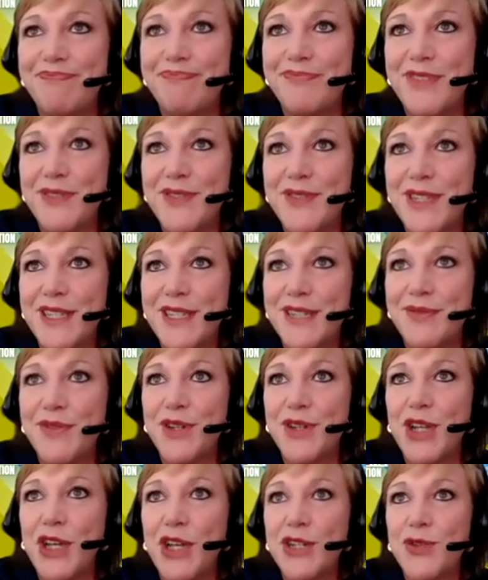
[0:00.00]
15
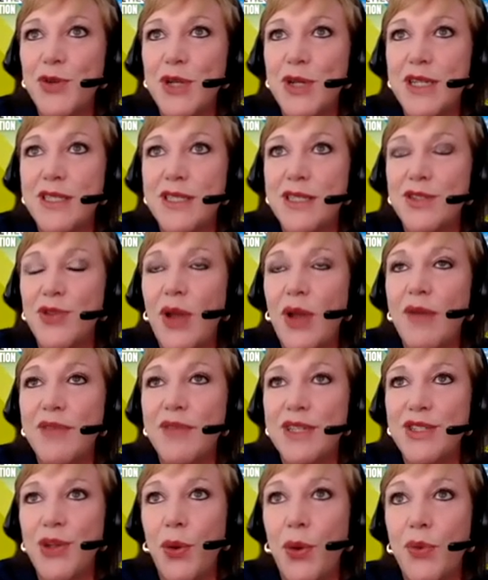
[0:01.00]
different countries and
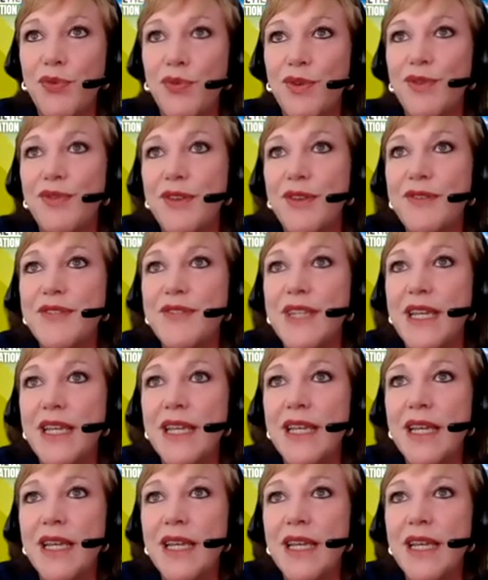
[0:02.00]
traveling to over 50?